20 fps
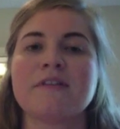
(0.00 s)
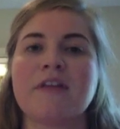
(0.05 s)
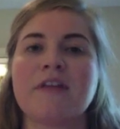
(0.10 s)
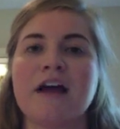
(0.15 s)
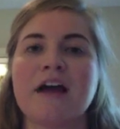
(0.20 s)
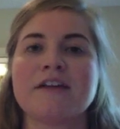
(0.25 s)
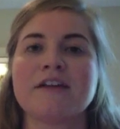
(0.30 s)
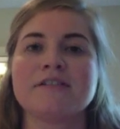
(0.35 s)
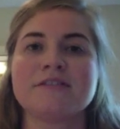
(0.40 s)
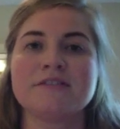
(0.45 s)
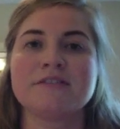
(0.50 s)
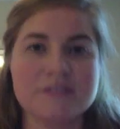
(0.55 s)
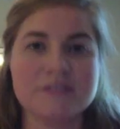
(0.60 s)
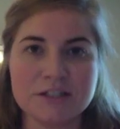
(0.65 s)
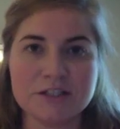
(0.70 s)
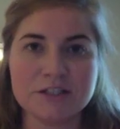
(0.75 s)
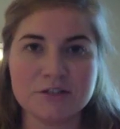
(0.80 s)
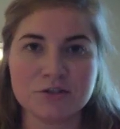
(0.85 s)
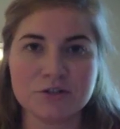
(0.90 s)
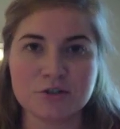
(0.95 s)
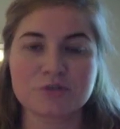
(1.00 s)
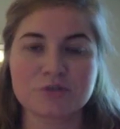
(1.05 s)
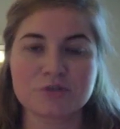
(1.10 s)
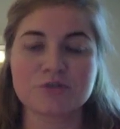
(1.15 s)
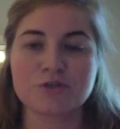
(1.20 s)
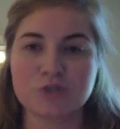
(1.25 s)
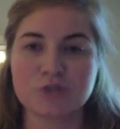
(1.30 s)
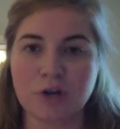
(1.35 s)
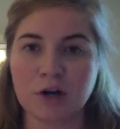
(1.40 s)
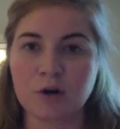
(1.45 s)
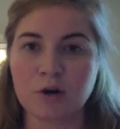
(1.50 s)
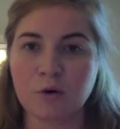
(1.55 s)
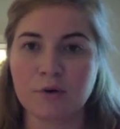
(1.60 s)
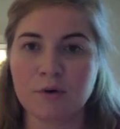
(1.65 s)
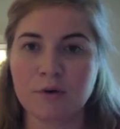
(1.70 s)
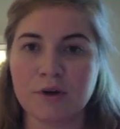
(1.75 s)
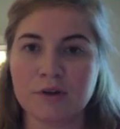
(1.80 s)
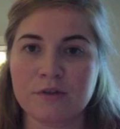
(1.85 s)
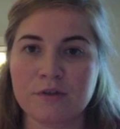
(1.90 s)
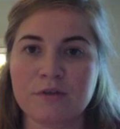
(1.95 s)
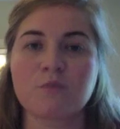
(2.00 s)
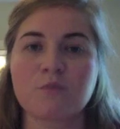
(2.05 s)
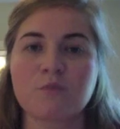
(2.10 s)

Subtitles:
that teachers struggle with,